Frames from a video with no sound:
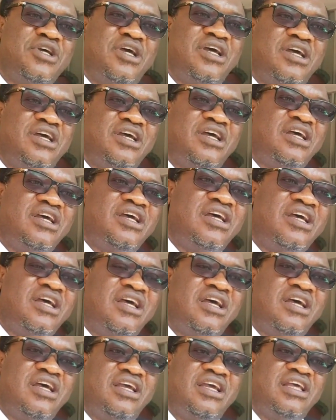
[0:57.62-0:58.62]

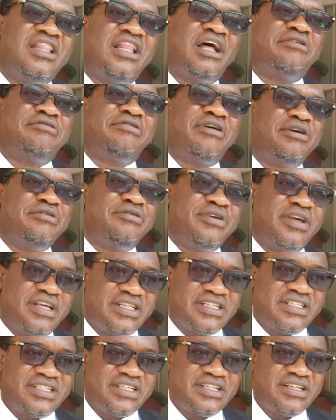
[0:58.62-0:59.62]
in that 5
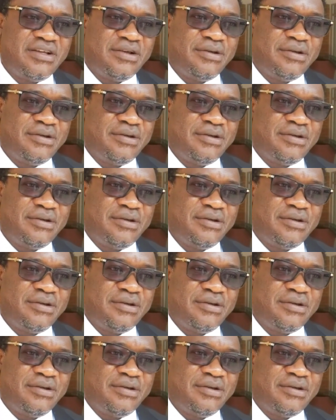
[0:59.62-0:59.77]
years,